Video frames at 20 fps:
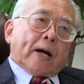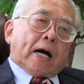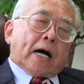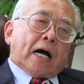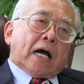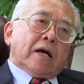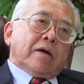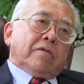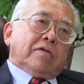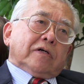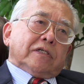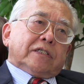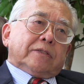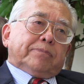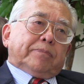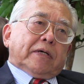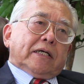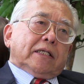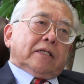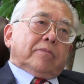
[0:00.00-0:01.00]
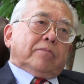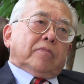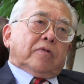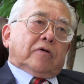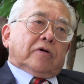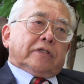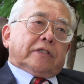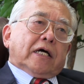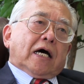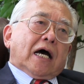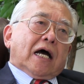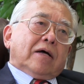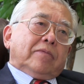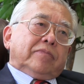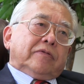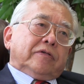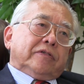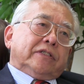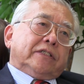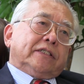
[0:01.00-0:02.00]
I will spend more
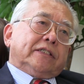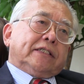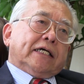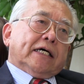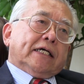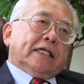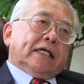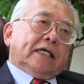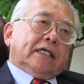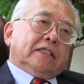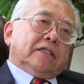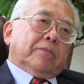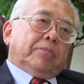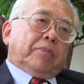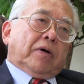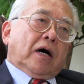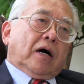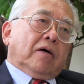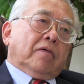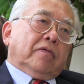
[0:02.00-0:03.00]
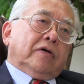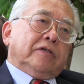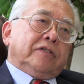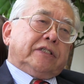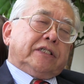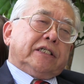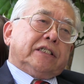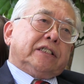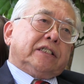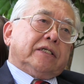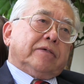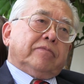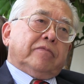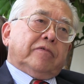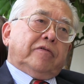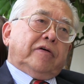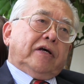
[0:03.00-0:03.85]
time to study the power system